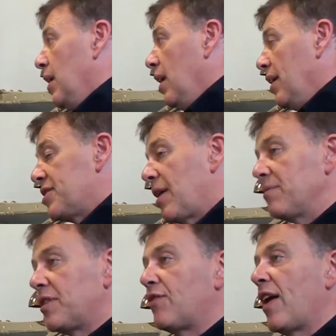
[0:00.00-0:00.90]
At
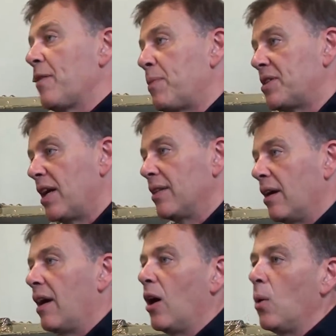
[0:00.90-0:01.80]
75% there
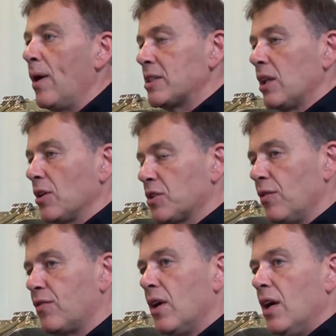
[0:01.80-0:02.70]
are always lots
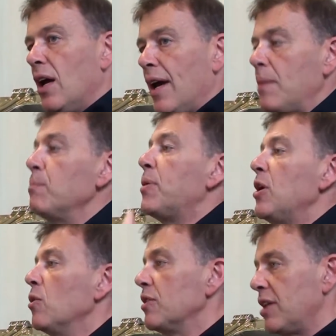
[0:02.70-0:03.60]
of
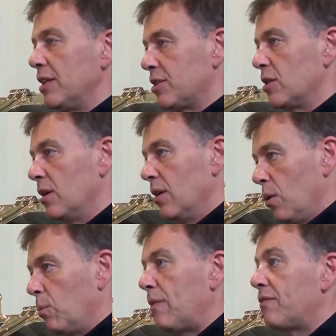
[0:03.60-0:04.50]

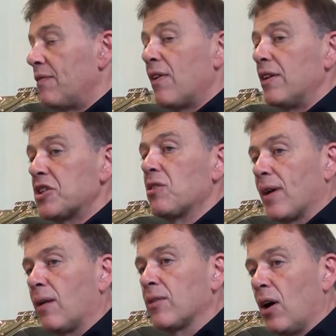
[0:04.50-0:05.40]
impurities with the very strong
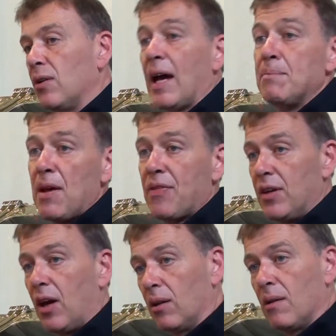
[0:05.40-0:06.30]
alcohol, like
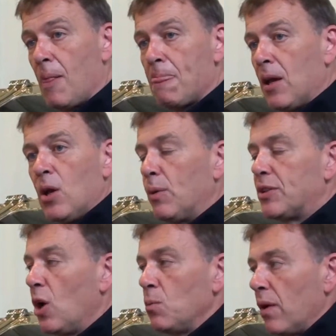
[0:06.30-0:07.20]
methanol. We
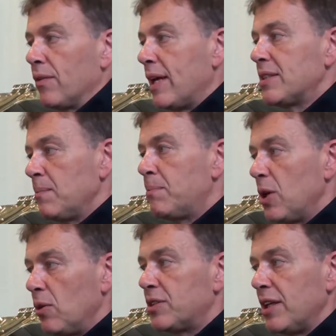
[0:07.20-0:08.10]
don't want these
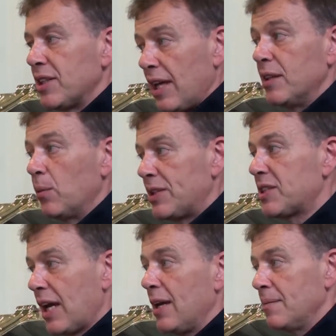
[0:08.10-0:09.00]
impurities in the
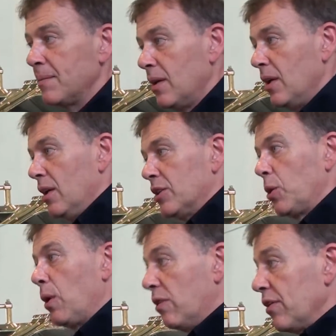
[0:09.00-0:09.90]
whiskey,
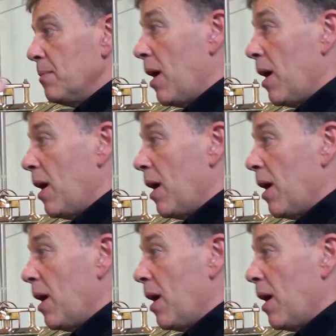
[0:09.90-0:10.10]
so we run them